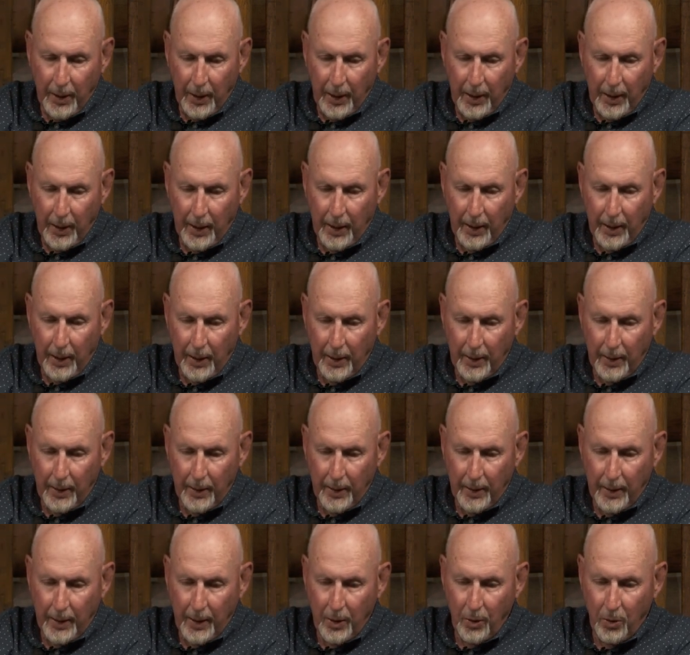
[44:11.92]

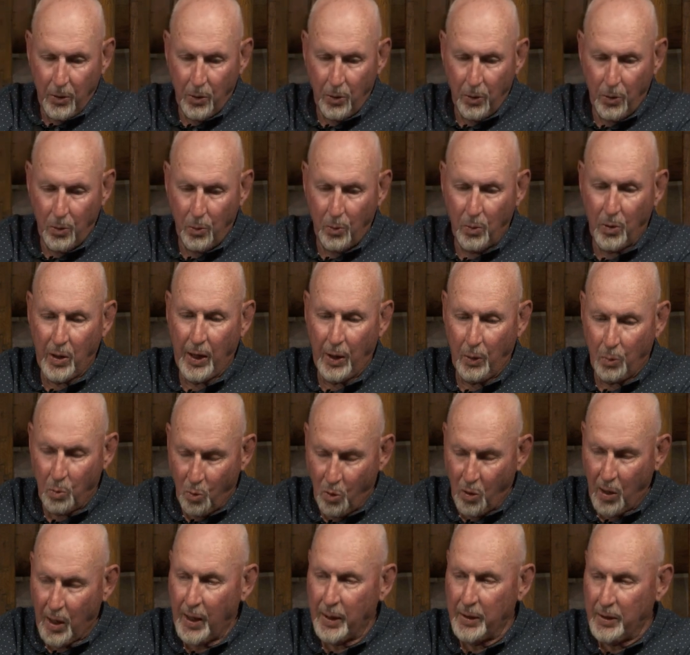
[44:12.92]
Uh, who had
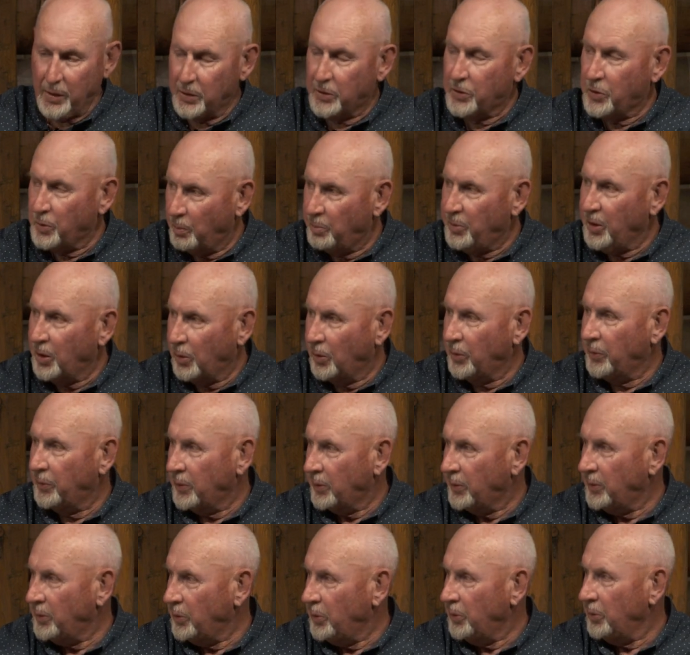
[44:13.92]
wanted to build
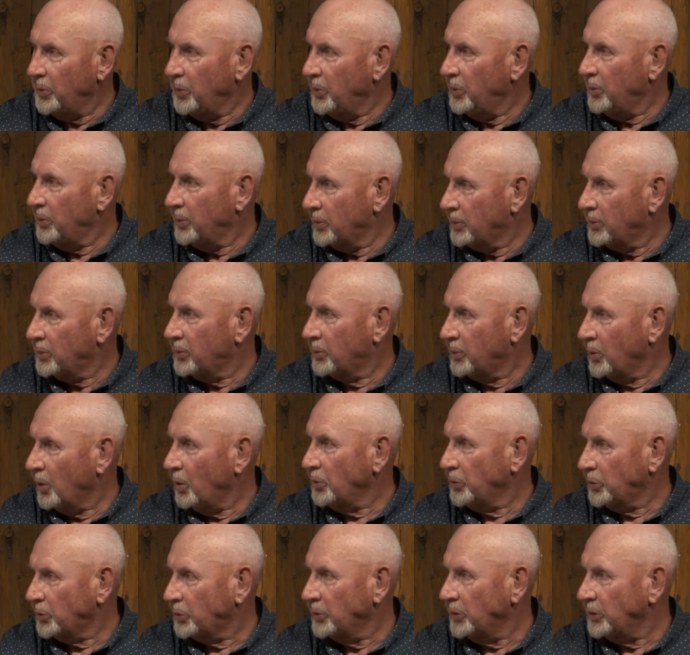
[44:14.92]
a new
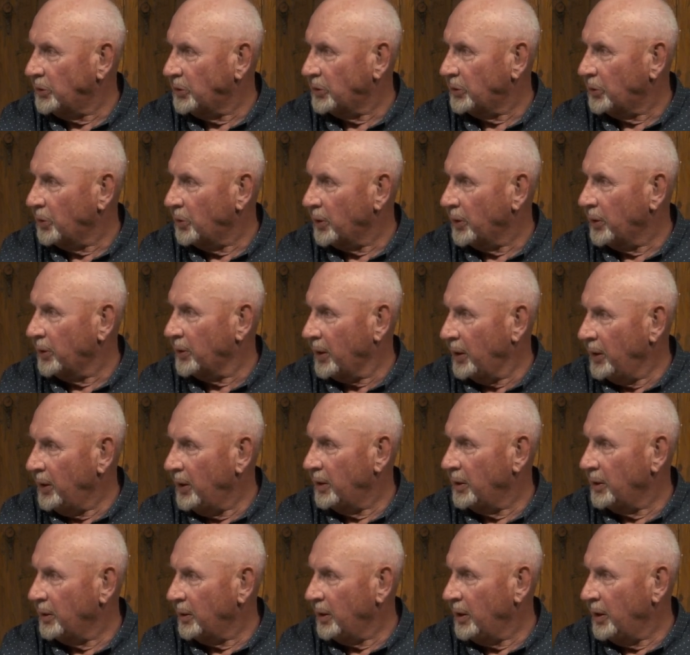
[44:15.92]
grocery store
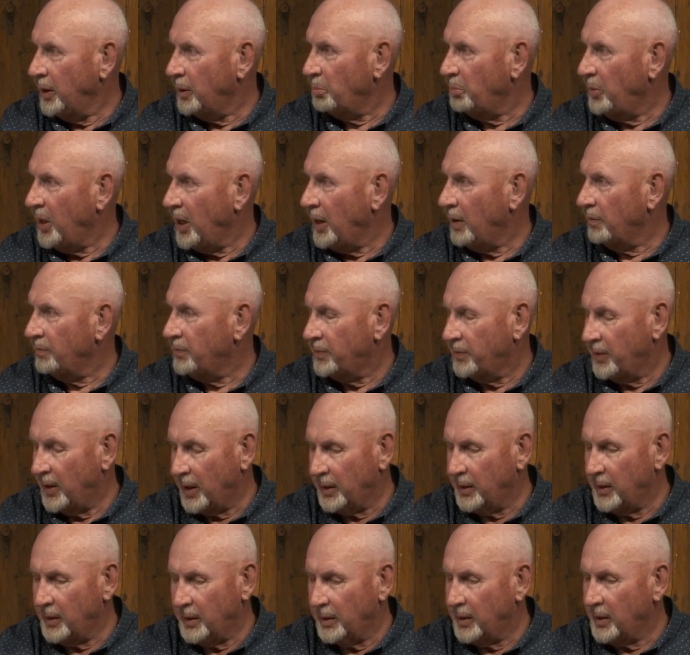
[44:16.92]
in, in Banff, and
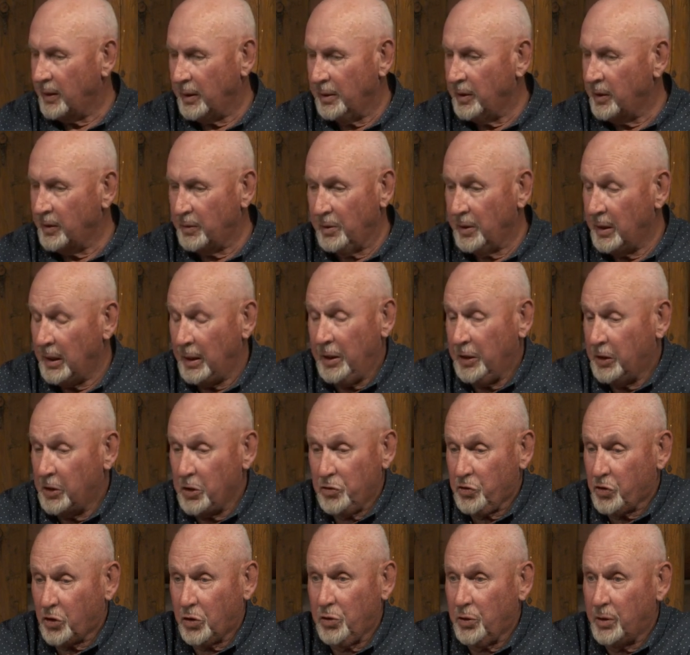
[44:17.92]
it, he
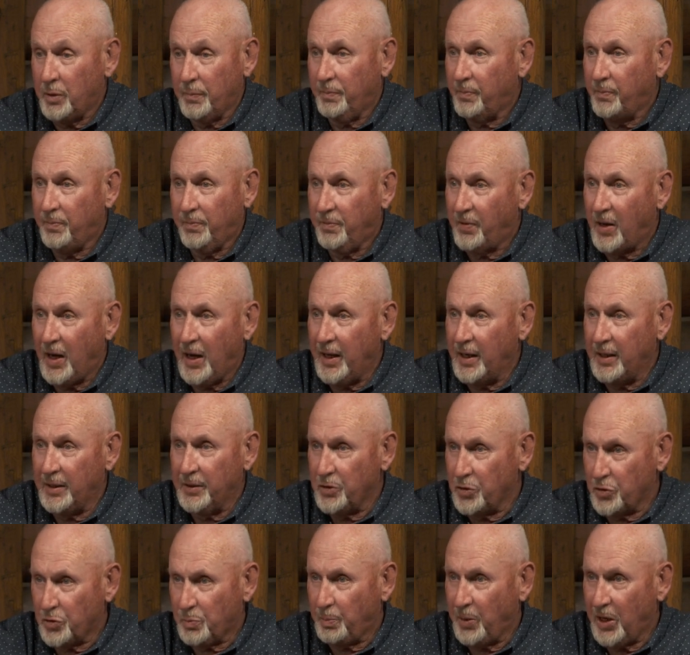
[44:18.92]
just couldn't find
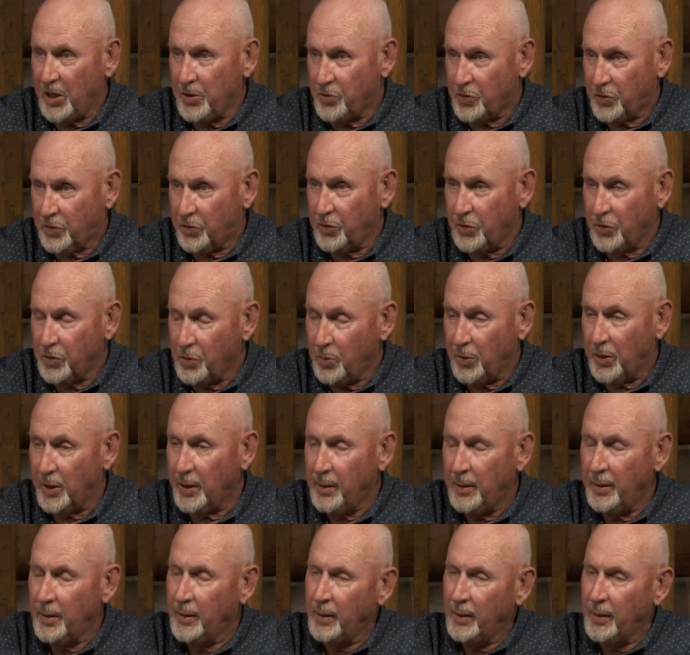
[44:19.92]
the space to do it.